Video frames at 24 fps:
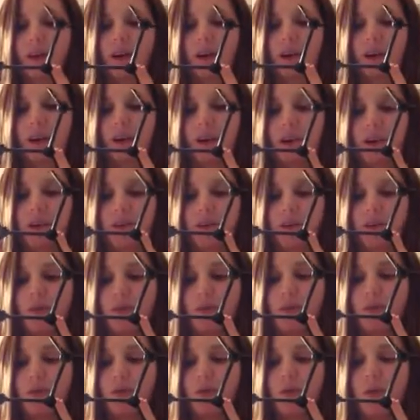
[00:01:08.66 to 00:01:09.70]
I have
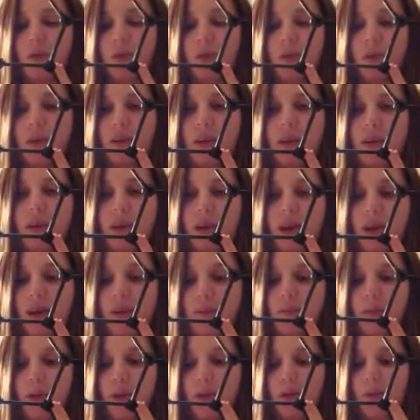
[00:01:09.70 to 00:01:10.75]

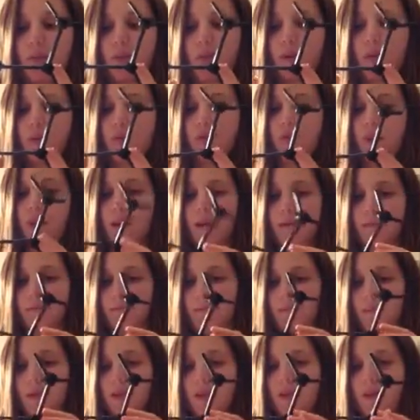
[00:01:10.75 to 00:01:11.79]
2,3-dimethylbutane.
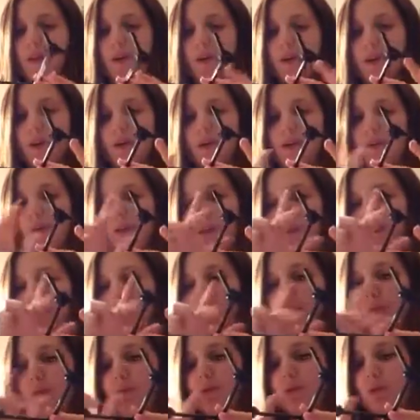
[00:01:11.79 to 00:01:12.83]
We
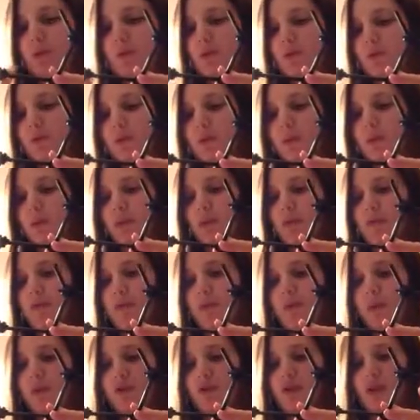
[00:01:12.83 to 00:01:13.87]
have our butyl group, our
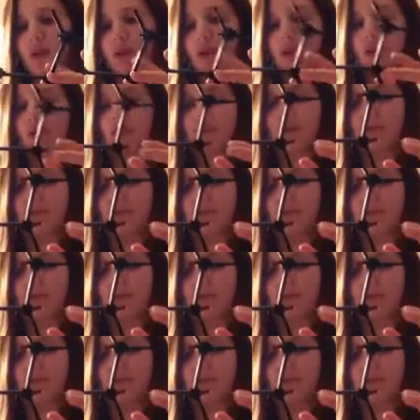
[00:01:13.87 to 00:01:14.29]
4-chain